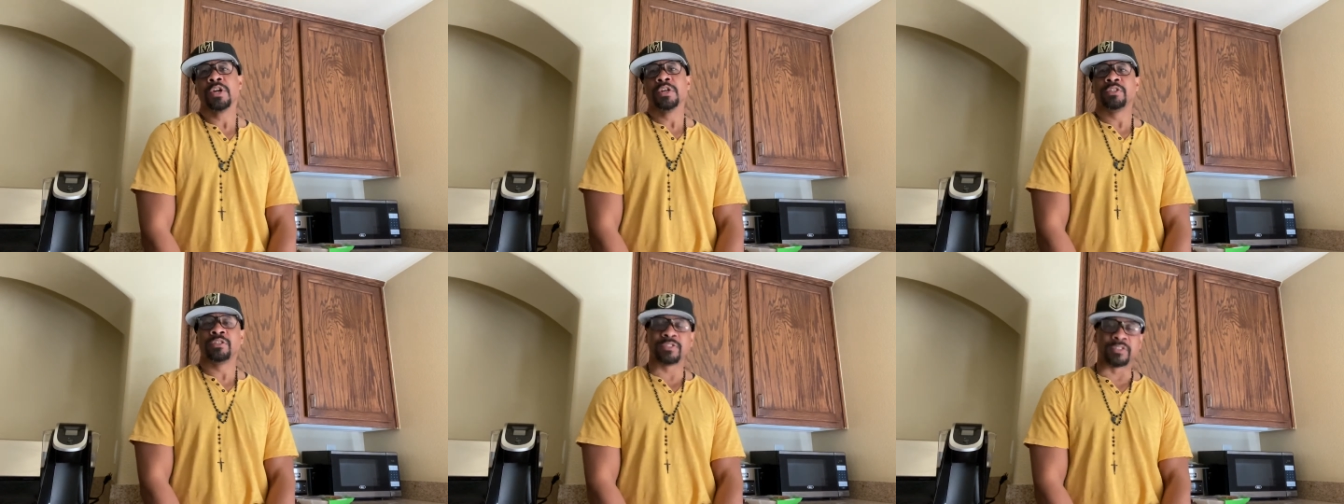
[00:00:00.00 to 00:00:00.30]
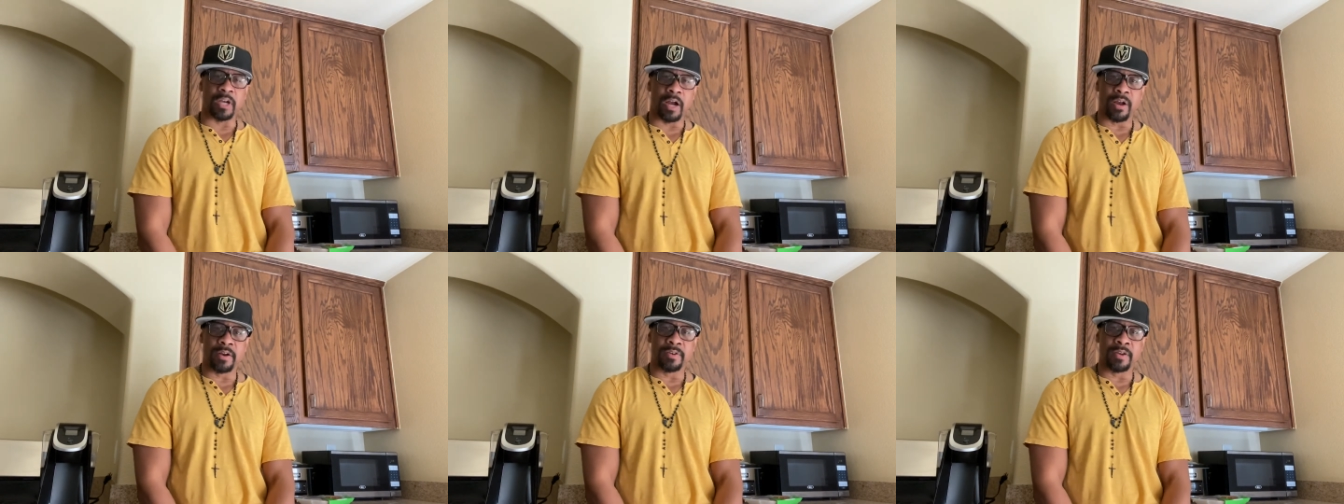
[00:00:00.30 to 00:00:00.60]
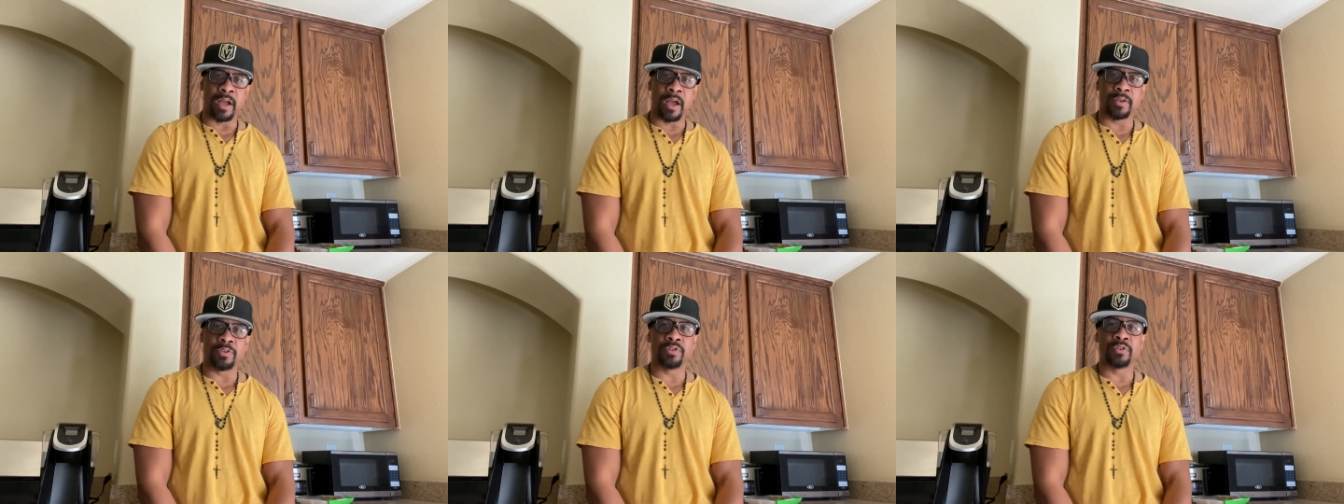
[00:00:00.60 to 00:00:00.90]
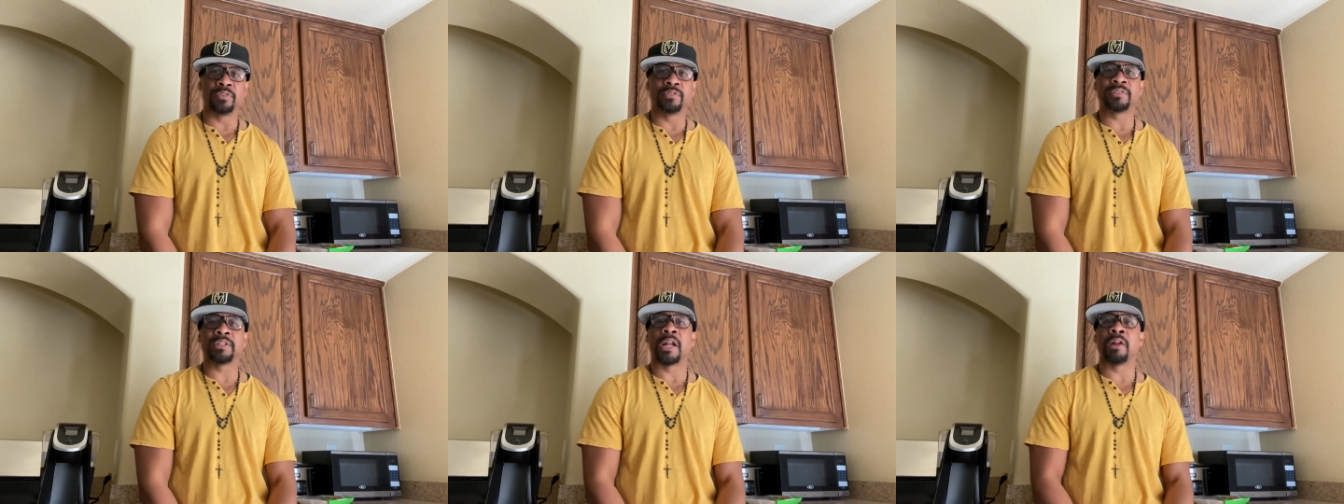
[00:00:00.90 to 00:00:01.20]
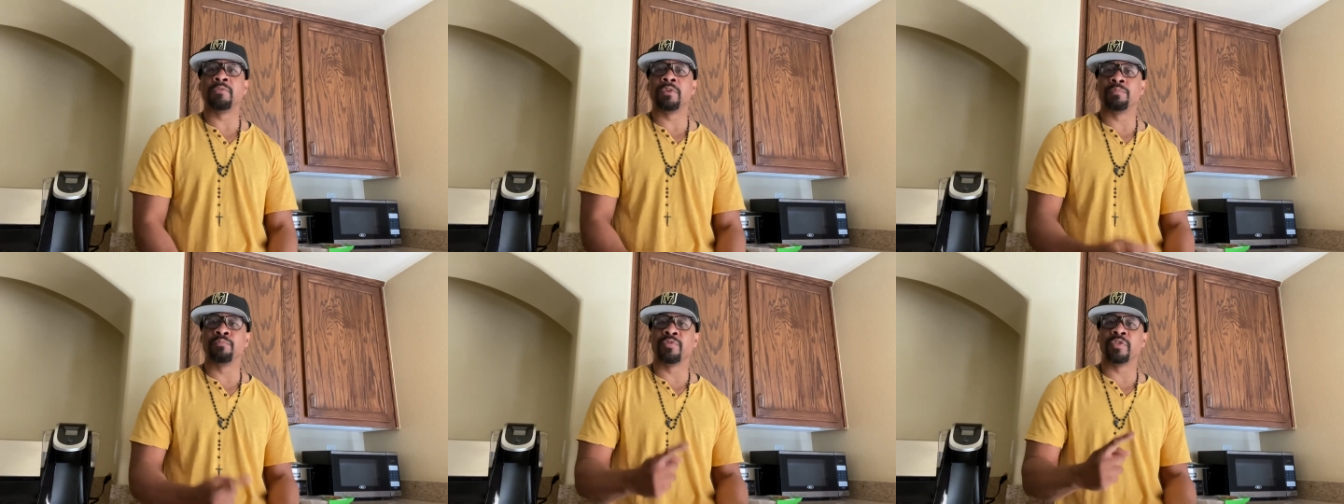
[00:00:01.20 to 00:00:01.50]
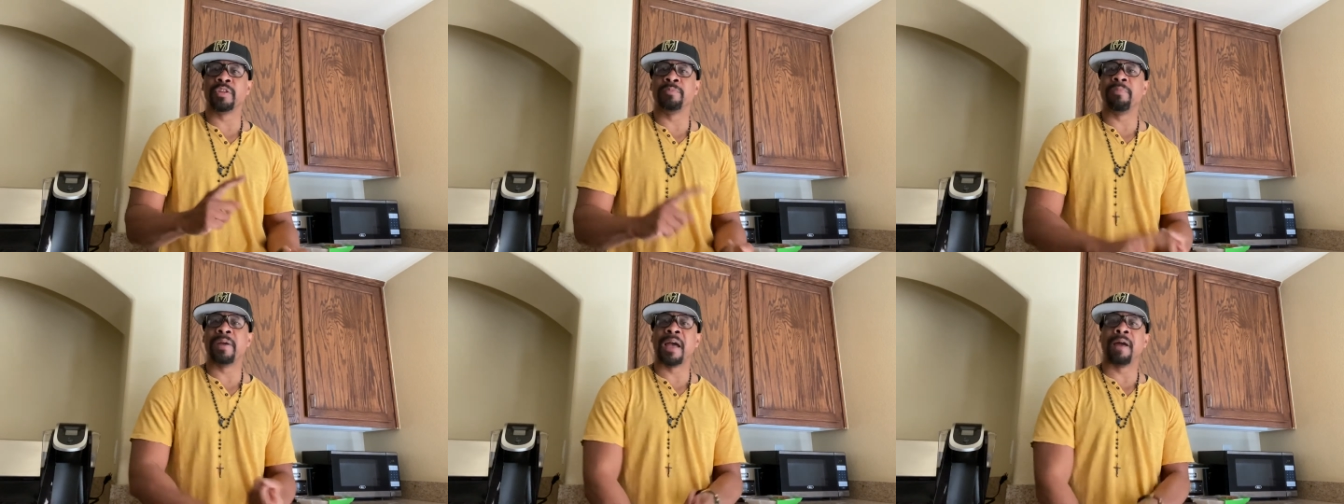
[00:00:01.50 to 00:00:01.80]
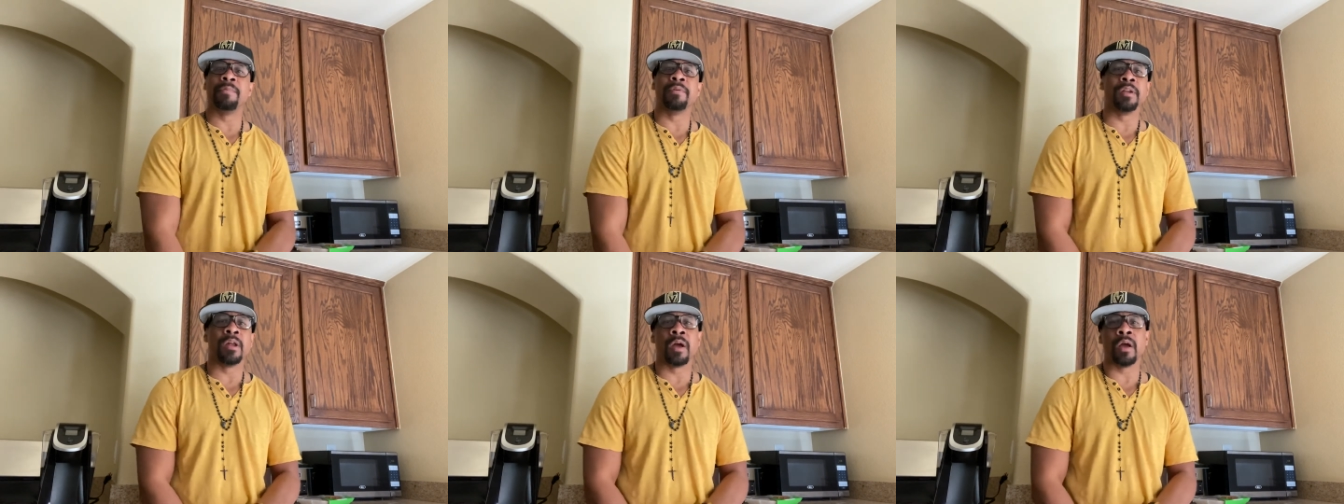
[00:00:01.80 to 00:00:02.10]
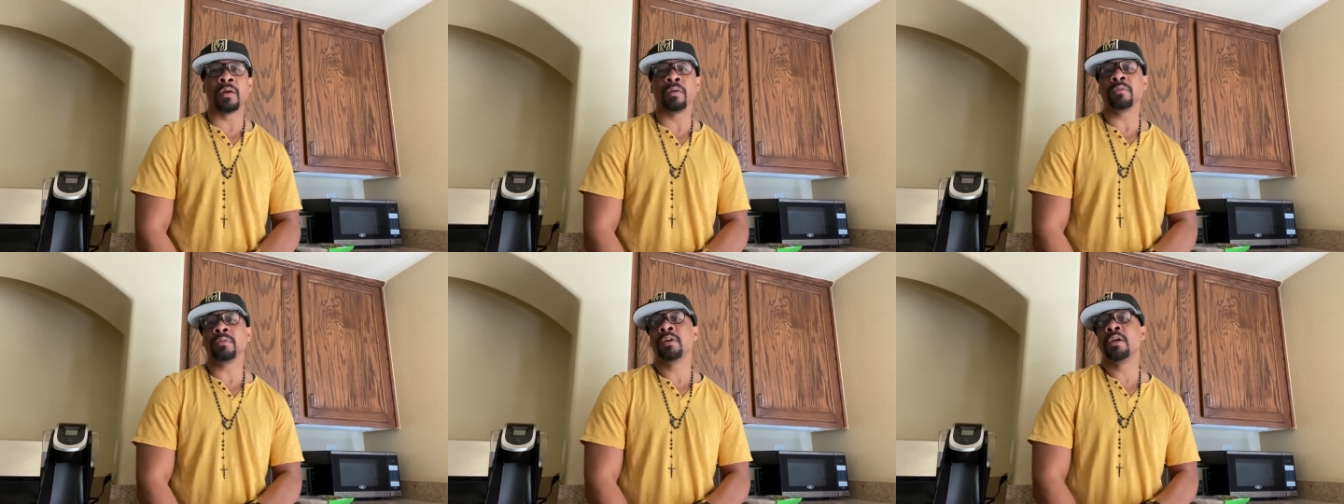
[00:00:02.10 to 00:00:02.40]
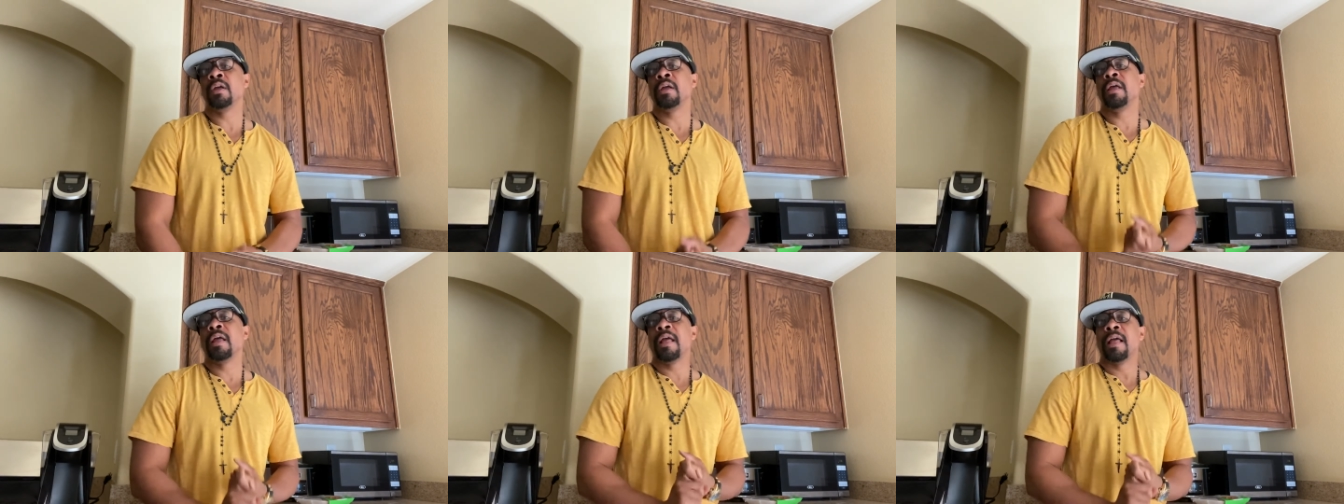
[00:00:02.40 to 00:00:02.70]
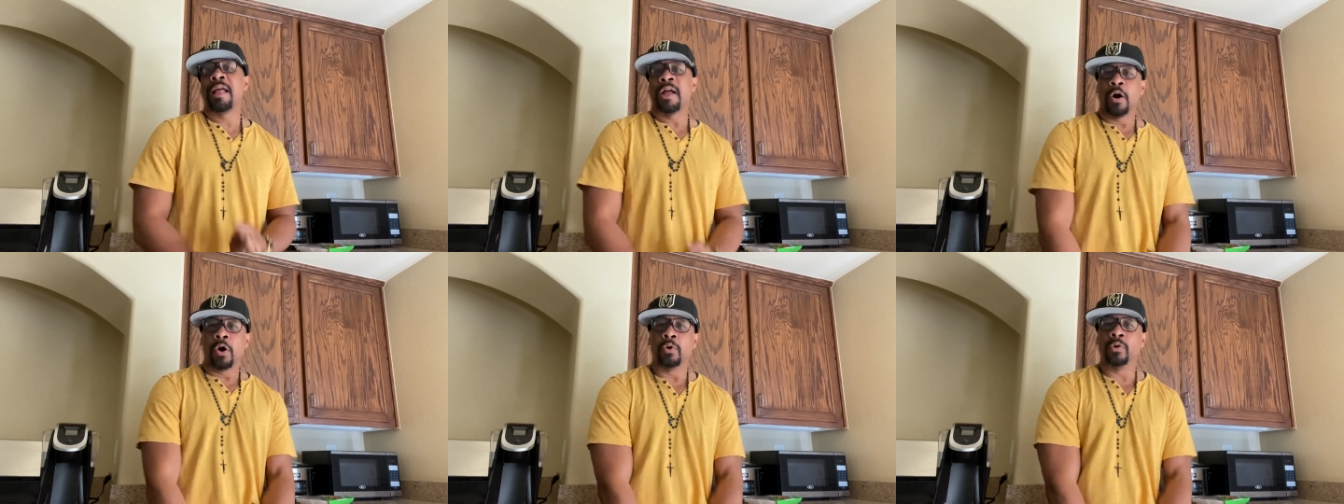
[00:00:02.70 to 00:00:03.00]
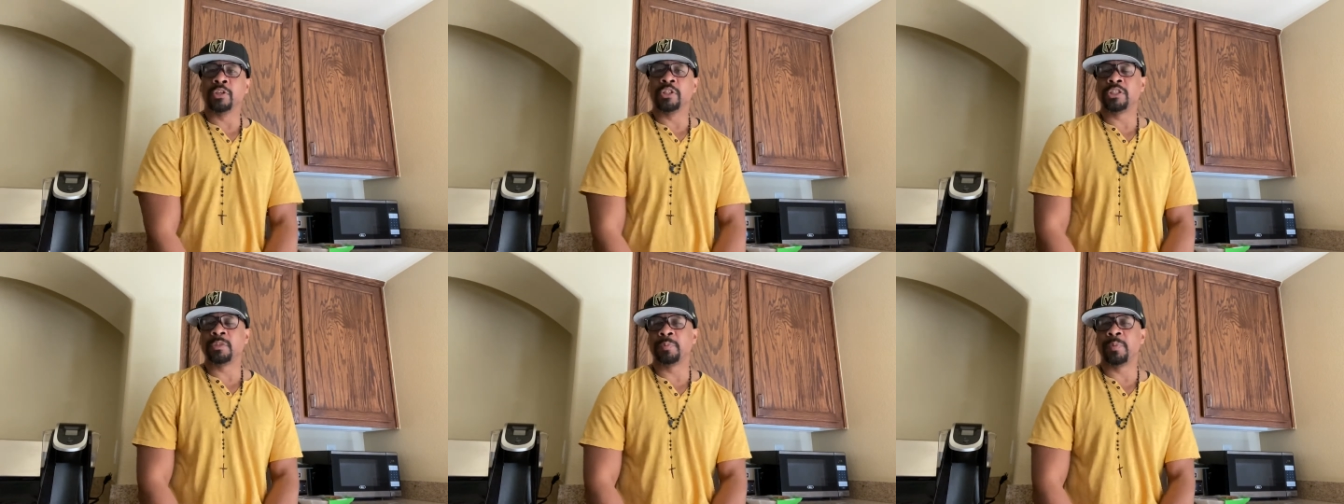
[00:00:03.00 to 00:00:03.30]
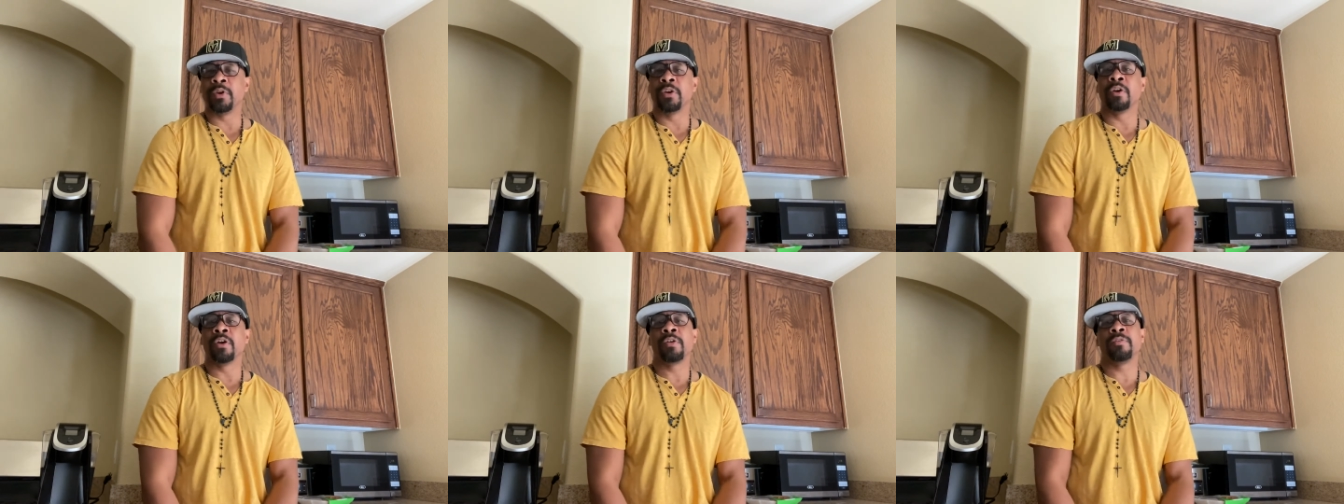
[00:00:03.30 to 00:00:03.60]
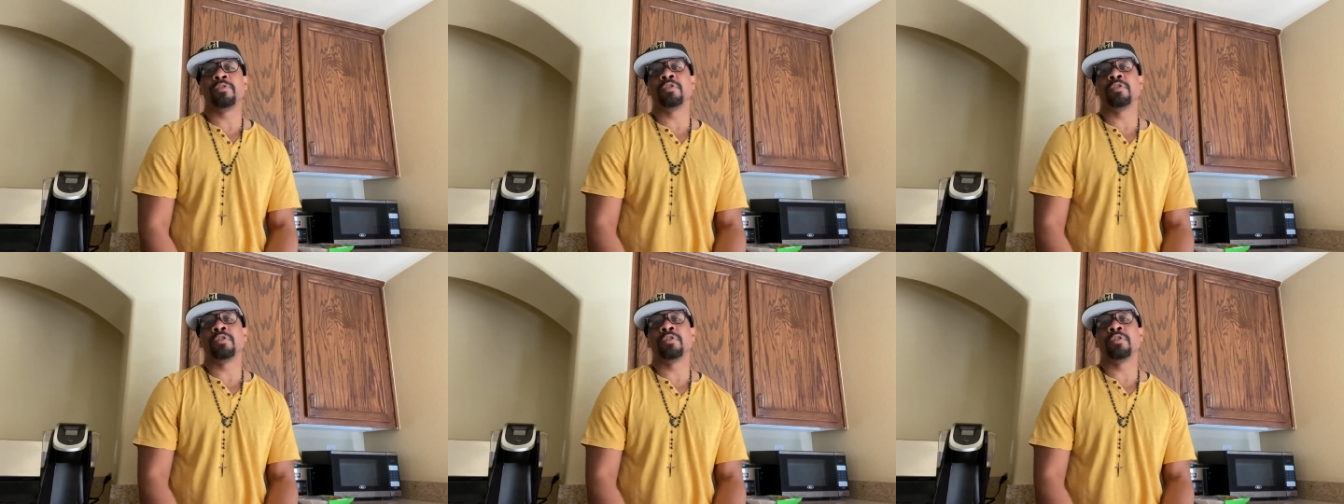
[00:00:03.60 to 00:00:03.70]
Starting out, you're going to start out with Bree Babineaux, Holy Spirit.